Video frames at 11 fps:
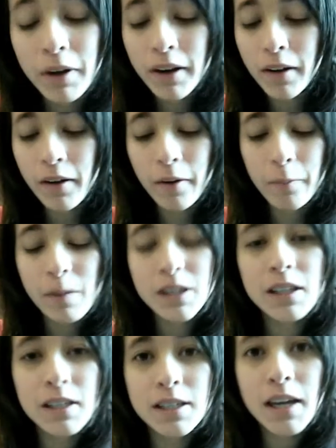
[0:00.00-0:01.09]
Um,
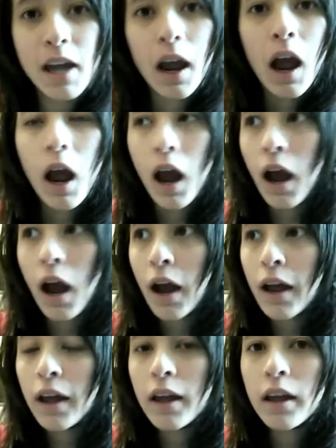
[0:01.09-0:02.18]
basically today,
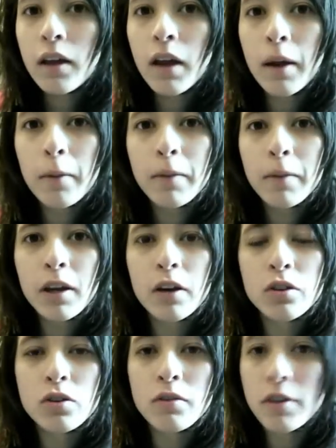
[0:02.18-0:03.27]
I am here
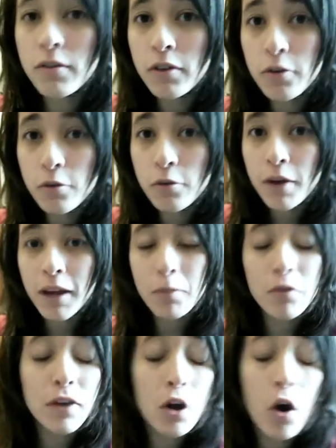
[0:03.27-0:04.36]
to review a
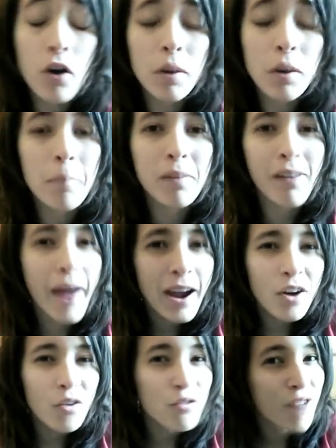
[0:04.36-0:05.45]
movie called Black
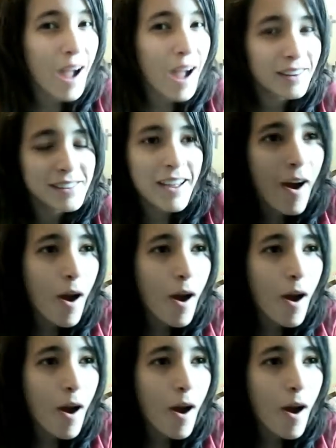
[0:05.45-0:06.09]
Rat.